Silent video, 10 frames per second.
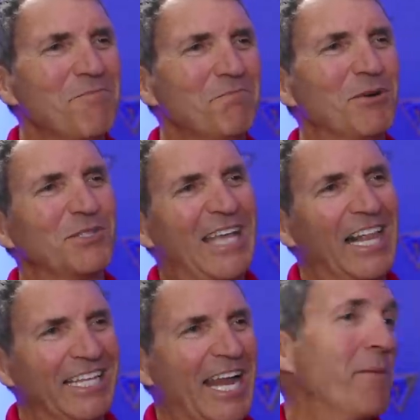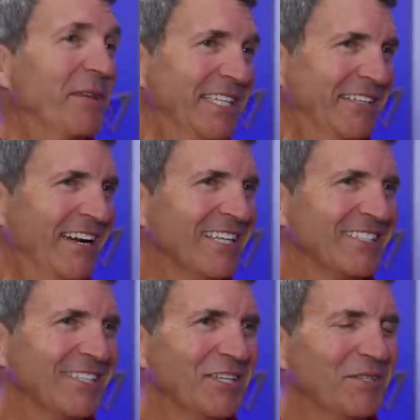Booz Allen Hamilton, right?
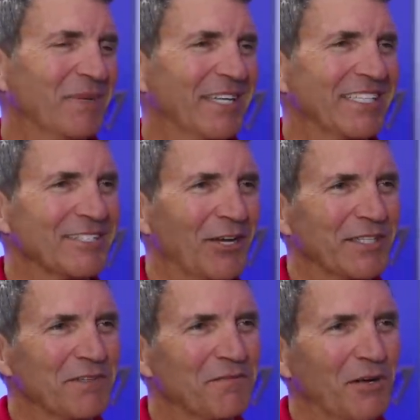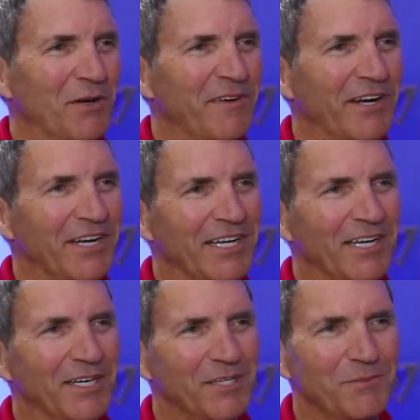So big consulting firm, very
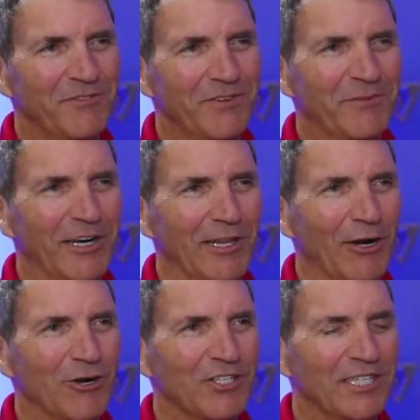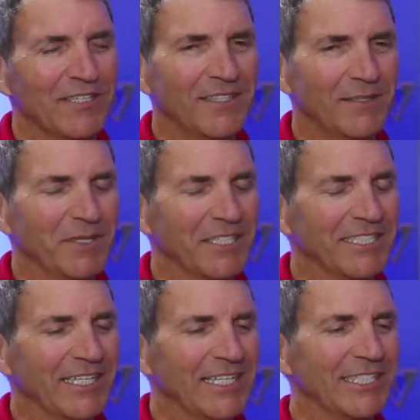large in
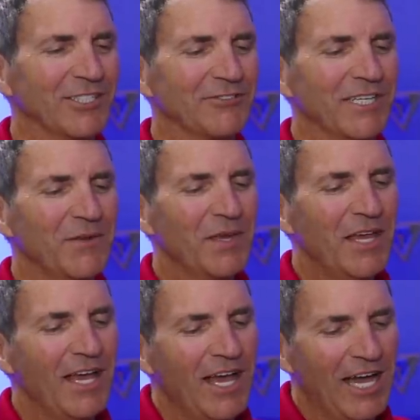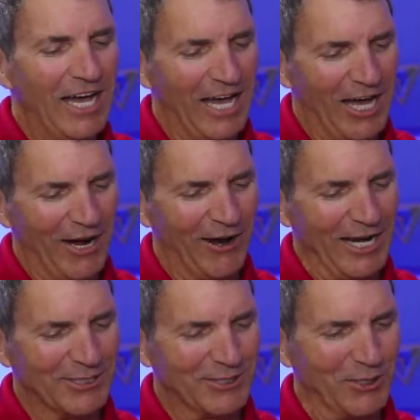military industry. All
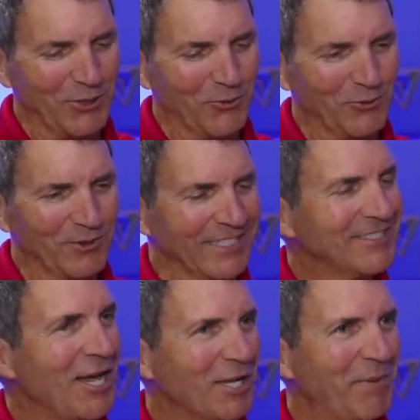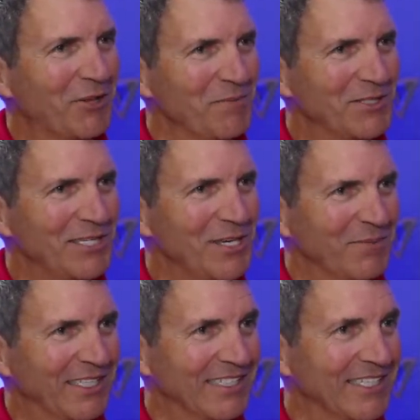right, so let's talk about the museum,
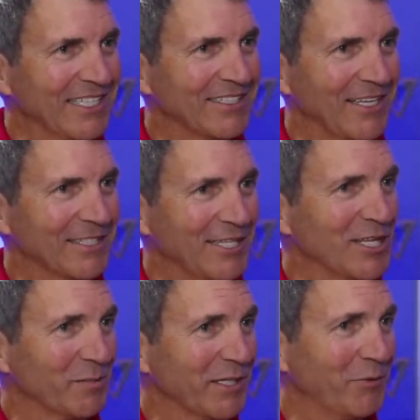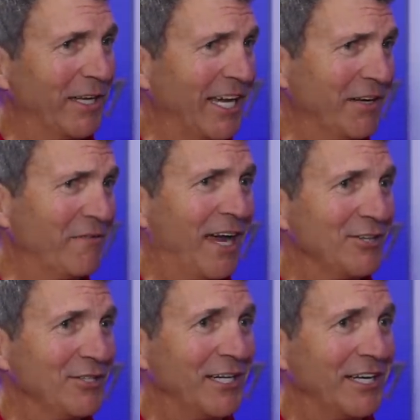because that's ostensibly what I
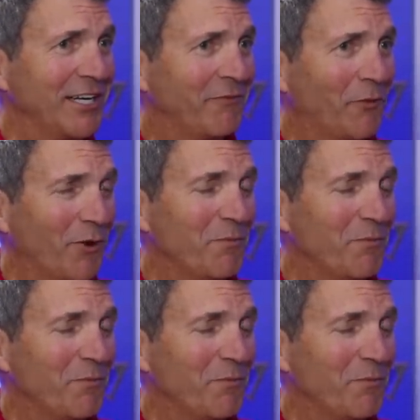invited you to here for.